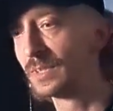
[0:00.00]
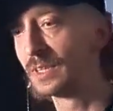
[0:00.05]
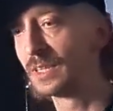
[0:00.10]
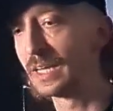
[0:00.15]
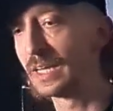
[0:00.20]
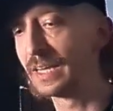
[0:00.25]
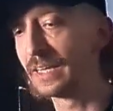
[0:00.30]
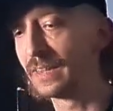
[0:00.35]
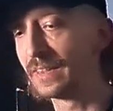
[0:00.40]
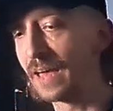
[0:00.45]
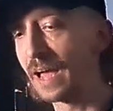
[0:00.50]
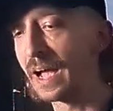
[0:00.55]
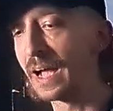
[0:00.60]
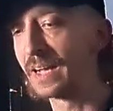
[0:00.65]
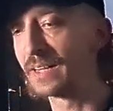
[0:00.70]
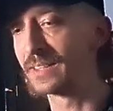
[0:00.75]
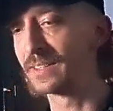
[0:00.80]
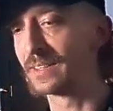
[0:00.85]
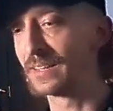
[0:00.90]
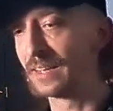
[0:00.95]
like
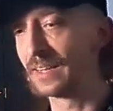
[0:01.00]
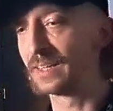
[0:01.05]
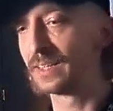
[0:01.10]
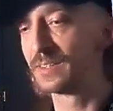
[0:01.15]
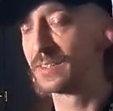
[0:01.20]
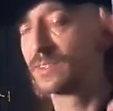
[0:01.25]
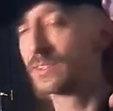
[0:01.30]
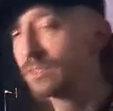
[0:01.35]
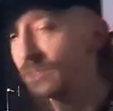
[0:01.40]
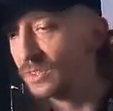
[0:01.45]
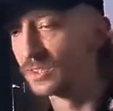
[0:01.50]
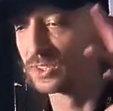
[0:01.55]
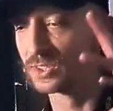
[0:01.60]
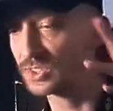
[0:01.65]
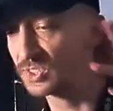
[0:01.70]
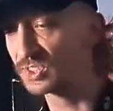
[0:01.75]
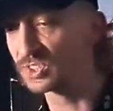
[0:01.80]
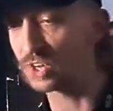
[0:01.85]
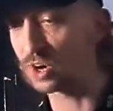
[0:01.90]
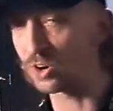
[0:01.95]
that to get it to
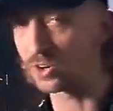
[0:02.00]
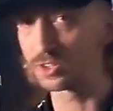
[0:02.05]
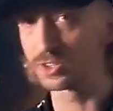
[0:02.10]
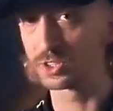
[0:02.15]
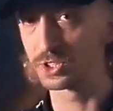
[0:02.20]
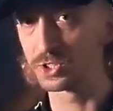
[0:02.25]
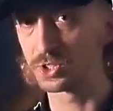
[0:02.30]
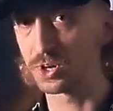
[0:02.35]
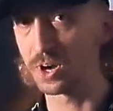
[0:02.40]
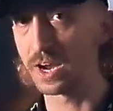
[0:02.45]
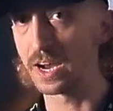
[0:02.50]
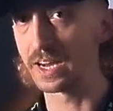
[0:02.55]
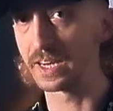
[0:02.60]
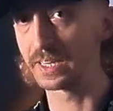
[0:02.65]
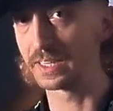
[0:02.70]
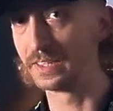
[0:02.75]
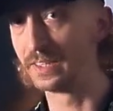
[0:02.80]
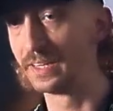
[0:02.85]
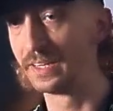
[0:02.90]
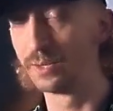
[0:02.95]
start to
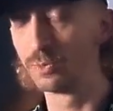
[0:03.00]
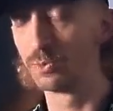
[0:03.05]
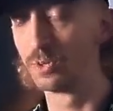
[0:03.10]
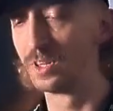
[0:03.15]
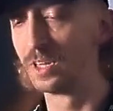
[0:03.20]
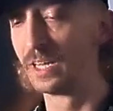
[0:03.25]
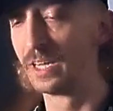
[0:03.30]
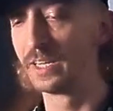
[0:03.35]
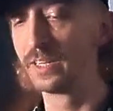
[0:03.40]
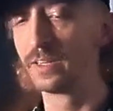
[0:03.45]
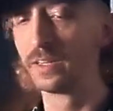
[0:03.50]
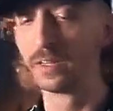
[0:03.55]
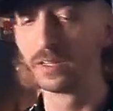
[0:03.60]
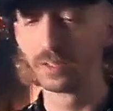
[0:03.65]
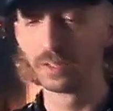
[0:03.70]
track, and then it would like,